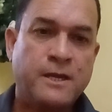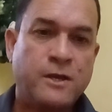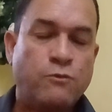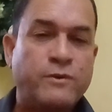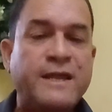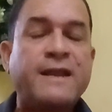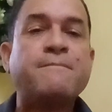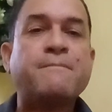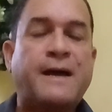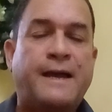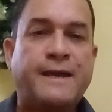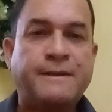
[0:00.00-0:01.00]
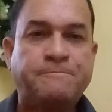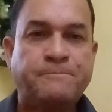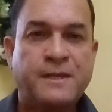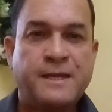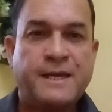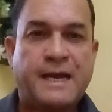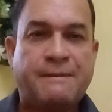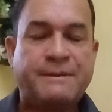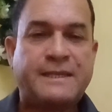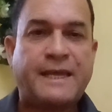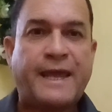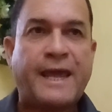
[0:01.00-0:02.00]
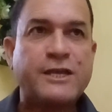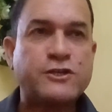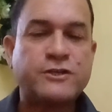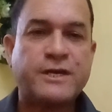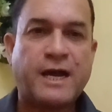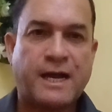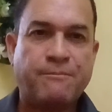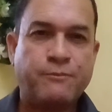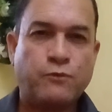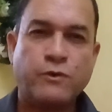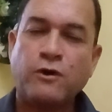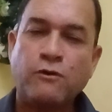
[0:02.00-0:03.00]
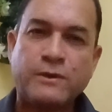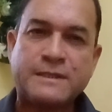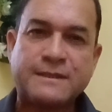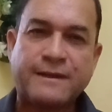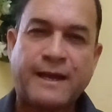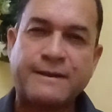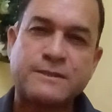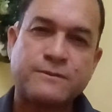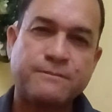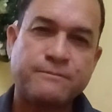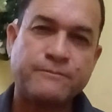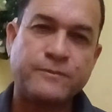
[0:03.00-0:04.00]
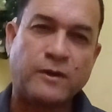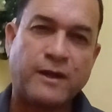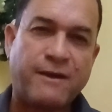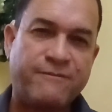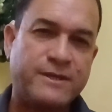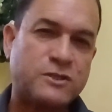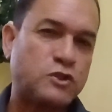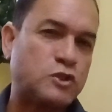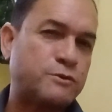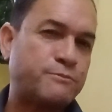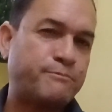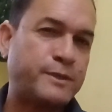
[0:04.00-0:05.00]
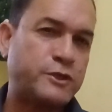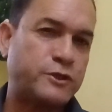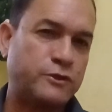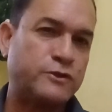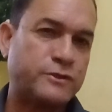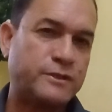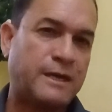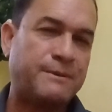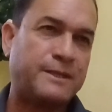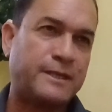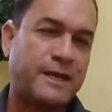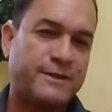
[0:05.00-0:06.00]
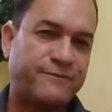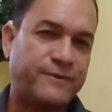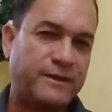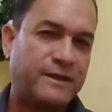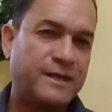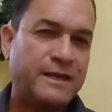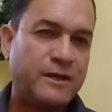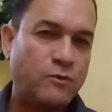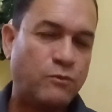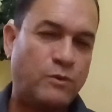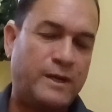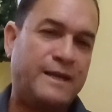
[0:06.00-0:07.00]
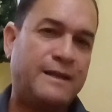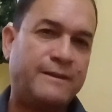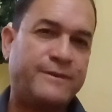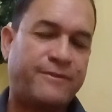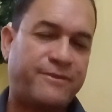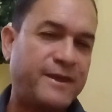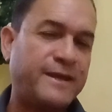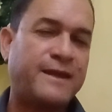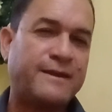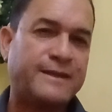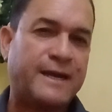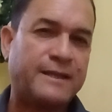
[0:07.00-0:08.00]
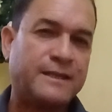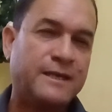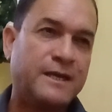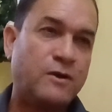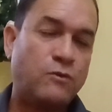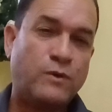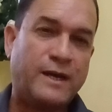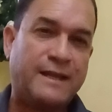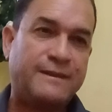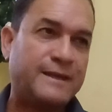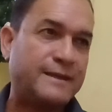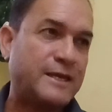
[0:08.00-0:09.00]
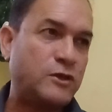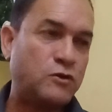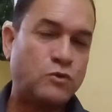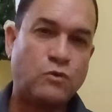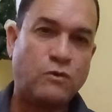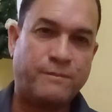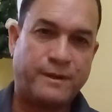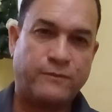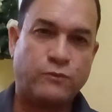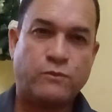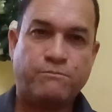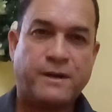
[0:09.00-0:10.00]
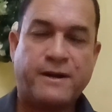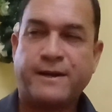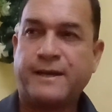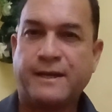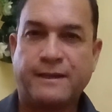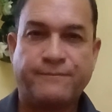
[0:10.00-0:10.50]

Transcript: With that in mind, I mean, the age gap, we always have the suspicious, I mean, have the thinking that, well, that a young woman who married